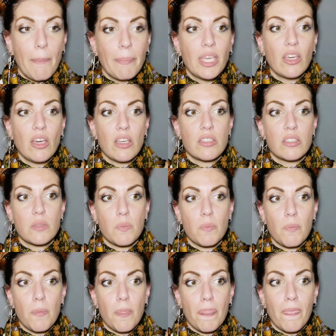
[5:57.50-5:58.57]
Because
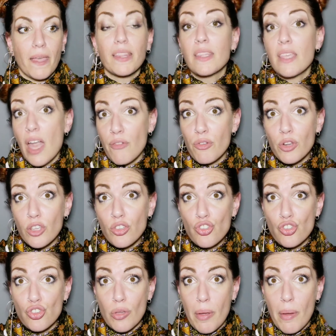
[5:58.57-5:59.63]
the
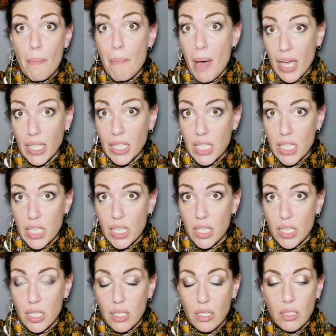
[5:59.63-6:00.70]
average monkey
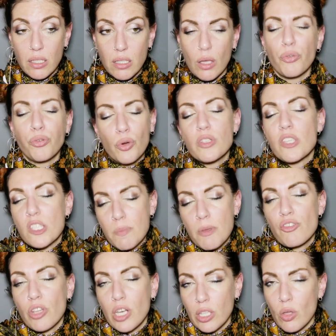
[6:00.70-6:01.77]
of course,
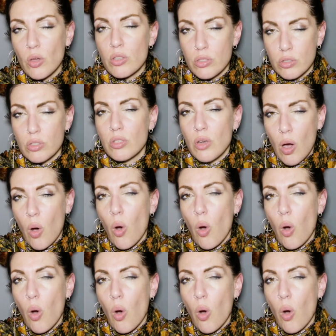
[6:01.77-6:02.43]
especially those, you know,